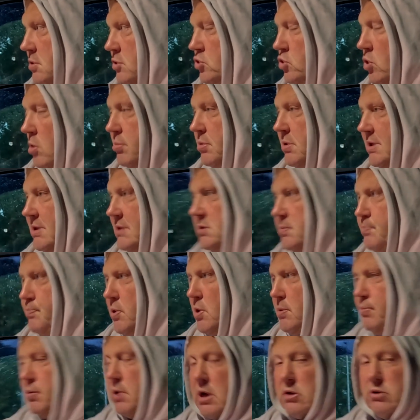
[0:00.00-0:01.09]
Trouble is,
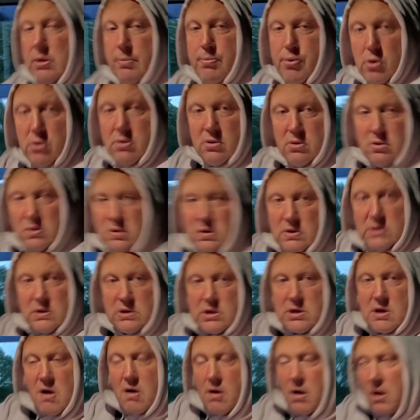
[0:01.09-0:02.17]
people only put
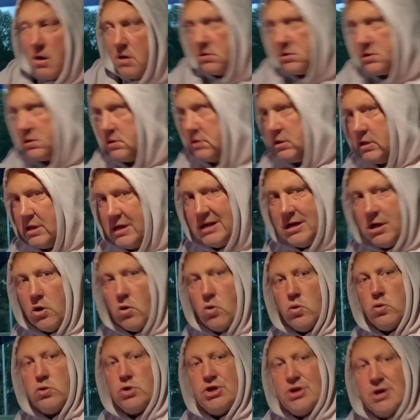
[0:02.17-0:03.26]
cars in the
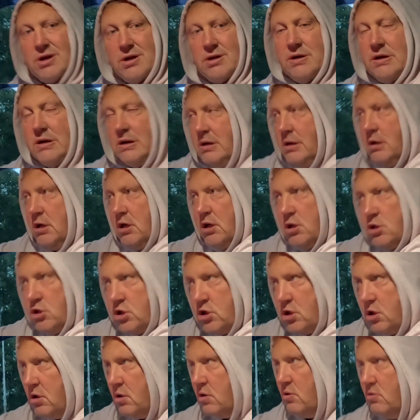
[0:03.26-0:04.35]
auction
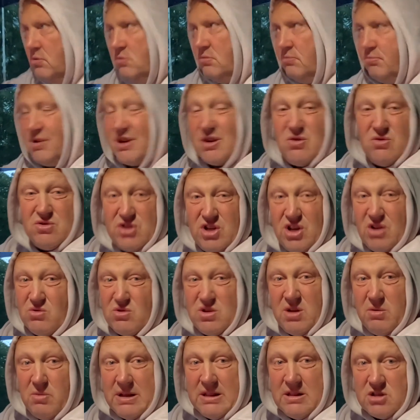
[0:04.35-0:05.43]
because
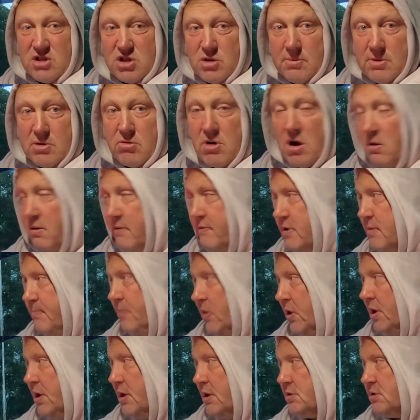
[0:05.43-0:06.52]
usually when there's something wrong with them,
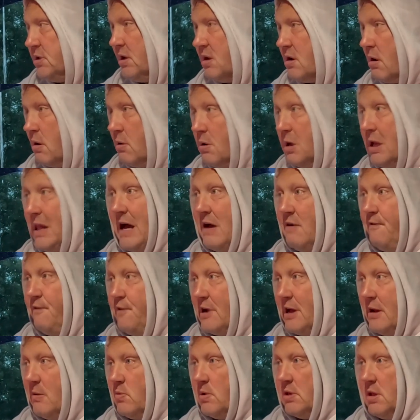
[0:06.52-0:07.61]
so you've got to allow for
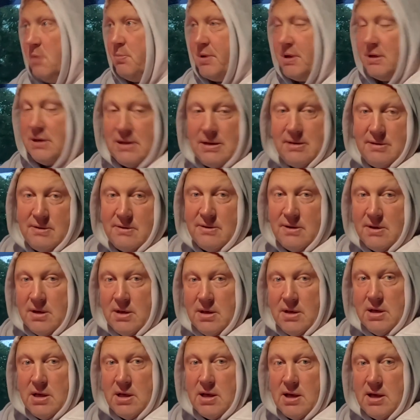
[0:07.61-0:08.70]
that when you're bidding.
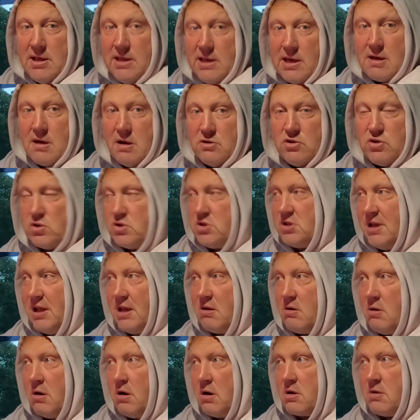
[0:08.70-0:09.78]
You can't just
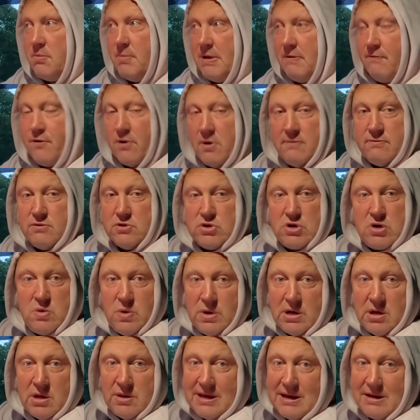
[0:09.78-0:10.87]
think, oh, I can make 500
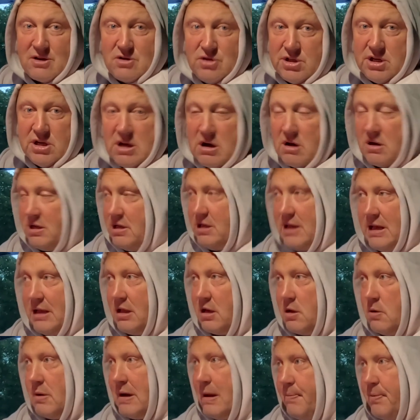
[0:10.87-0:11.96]
quid on that, because it ain't going
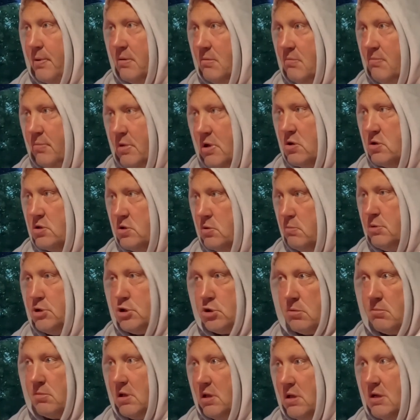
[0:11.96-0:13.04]
to happen, because there'll be
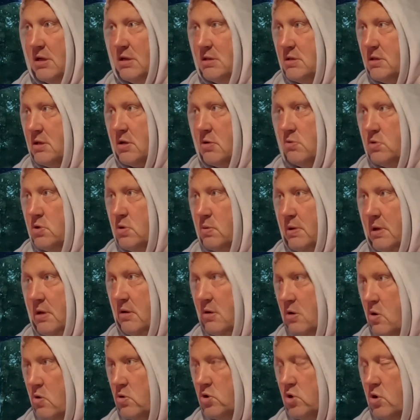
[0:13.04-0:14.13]
something you need to do to it
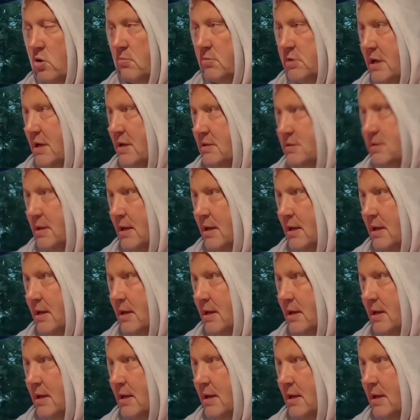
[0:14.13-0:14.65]
9 times out of